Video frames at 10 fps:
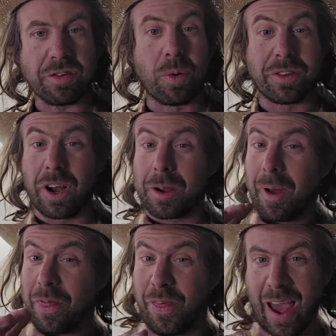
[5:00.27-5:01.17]
I want to talk
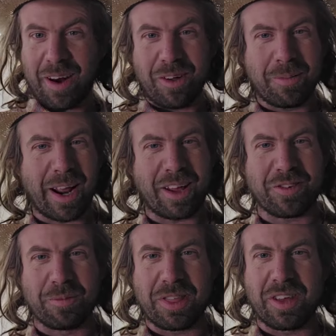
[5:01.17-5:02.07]
about that a little bit. I got
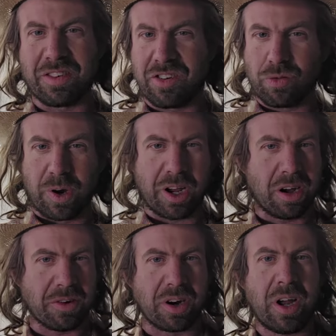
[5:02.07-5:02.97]
so many things I just want to
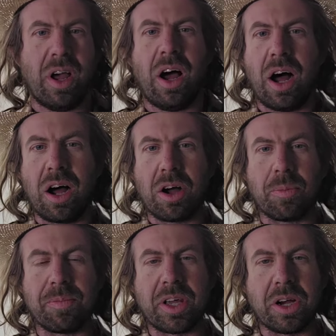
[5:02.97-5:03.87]
cover
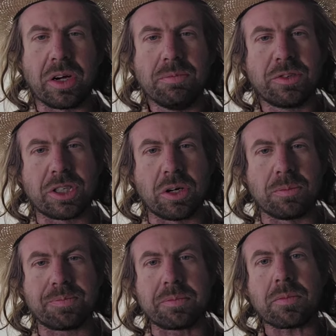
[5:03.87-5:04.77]
here.
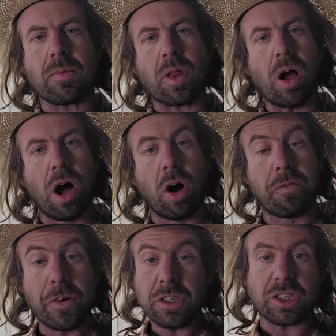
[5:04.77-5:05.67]
So, well,
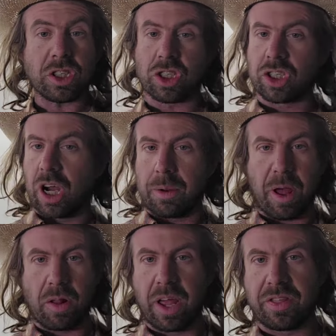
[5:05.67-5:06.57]
first, let's just talk
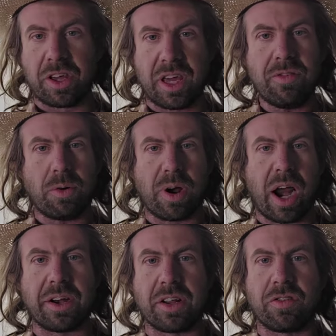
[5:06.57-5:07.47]
about like the giveaway
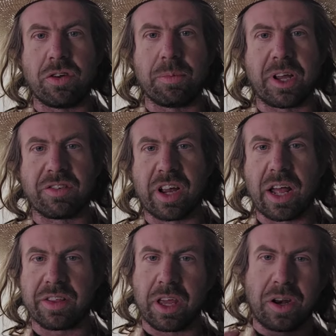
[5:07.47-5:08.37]
I did too, because I
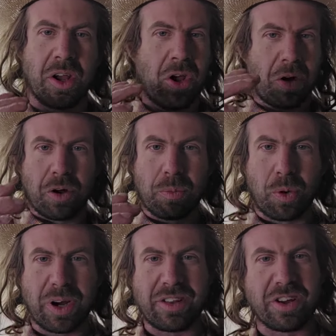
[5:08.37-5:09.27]
got to get a little
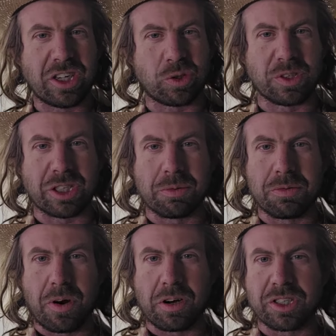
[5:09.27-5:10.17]
more in touch with some
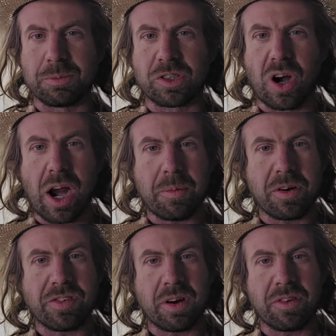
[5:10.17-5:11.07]
of our
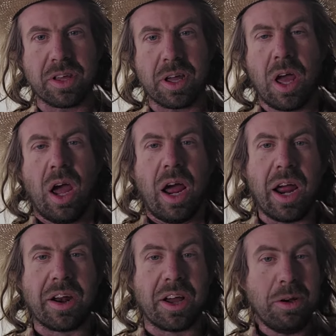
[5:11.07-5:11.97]
subscribers and everything,
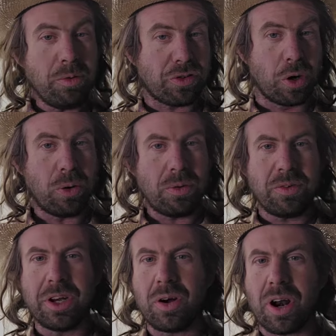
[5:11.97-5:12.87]
and it was cool.
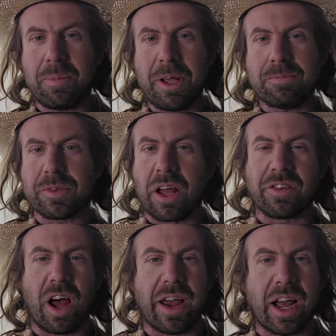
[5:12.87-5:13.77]
You know what I mean?
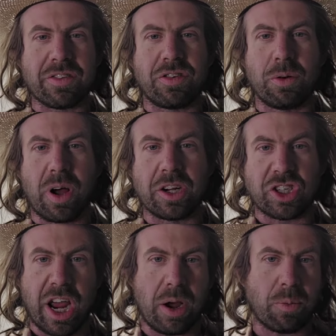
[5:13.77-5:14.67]
I got to
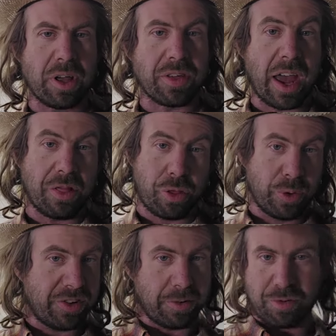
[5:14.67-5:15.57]
chat with. I had
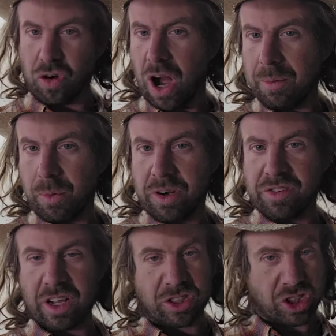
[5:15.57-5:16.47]
3 subscriber winners.
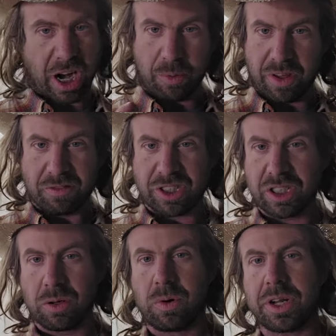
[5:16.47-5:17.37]
Got to chat with every
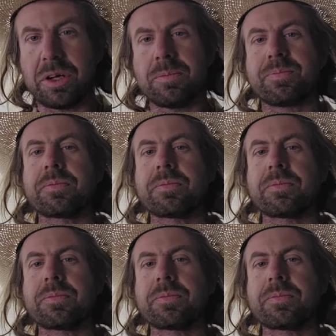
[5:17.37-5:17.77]
single one of you.